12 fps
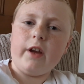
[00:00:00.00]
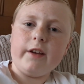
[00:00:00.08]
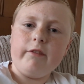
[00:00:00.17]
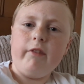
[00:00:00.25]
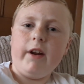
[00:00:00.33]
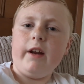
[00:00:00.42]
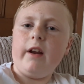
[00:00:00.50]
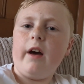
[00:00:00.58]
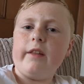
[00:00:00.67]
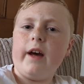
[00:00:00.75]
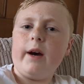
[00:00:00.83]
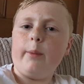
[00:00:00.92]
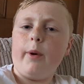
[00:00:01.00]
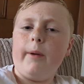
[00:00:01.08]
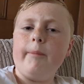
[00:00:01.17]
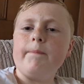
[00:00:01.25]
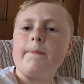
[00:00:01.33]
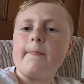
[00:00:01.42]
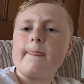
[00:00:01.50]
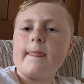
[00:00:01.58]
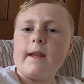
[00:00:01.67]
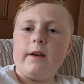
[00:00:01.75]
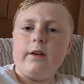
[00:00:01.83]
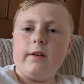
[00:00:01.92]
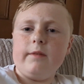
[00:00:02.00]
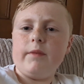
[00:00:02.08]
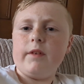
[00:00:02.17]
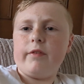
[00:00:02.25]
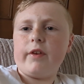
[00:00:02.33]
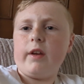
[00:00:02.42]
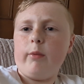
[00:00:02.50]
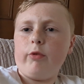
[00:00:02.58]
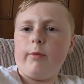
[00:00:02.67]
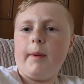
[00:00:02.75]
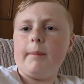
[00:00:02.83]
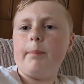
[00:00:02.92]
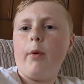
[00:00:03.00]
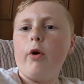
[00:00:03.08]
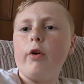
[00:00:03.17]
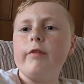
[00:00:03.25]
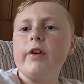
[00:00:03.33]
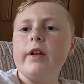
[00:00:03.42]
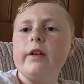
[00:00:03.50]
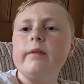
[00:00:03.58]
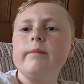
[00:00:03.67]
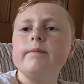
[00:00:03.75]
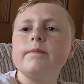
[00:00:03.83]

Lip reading: I didn't really like that one. I think it was a bit boring.